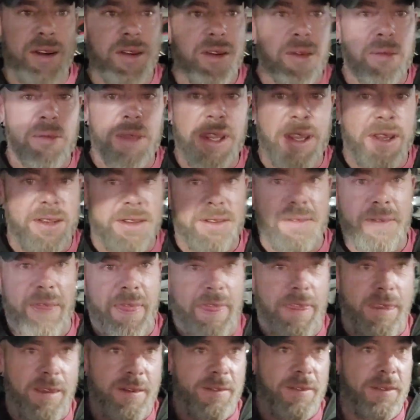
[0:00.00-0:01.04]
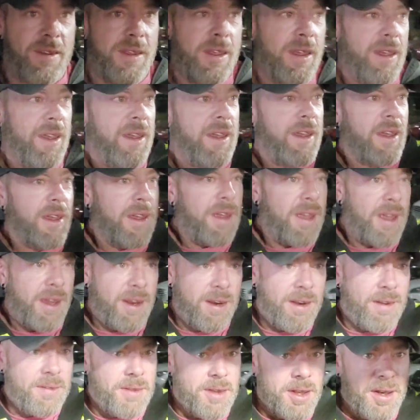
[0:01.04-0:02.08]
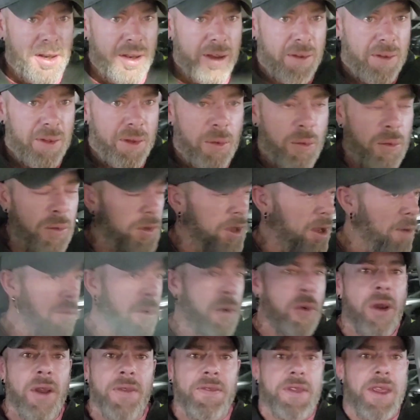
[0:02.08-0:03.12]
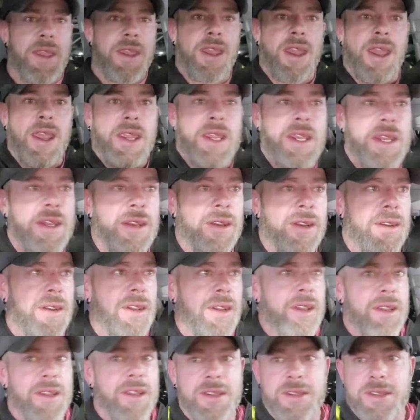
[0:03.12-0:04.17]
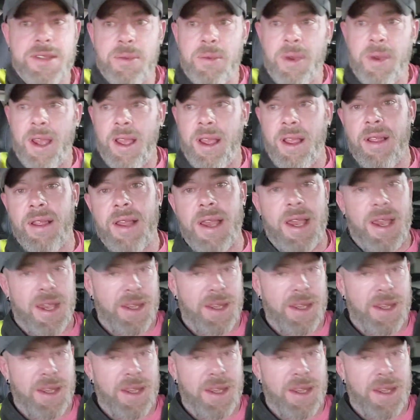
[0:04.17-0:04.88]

enter a meet. The number one thing I hear is, well,